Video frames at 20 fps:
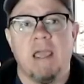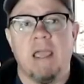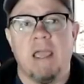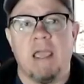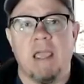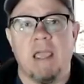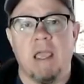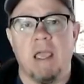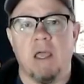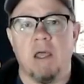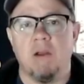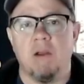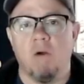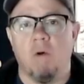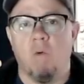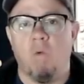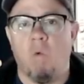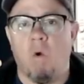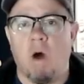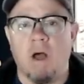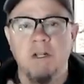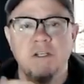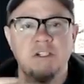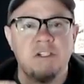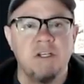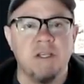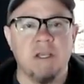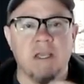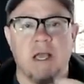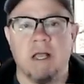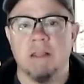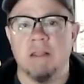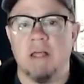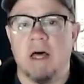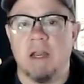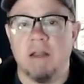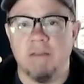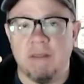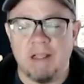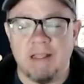and watching a
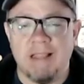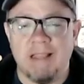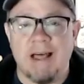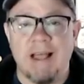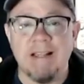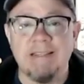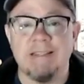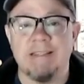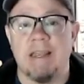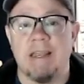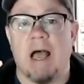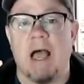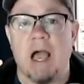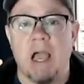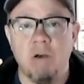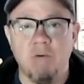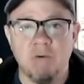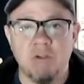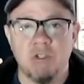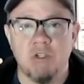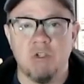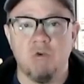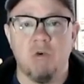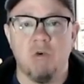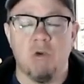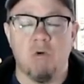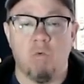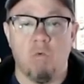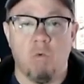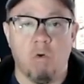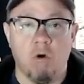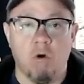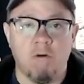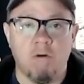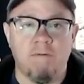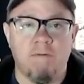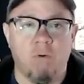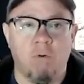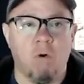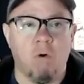lot of the clients that I was doing work
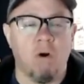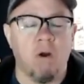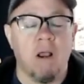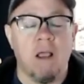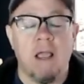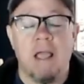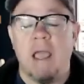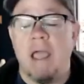for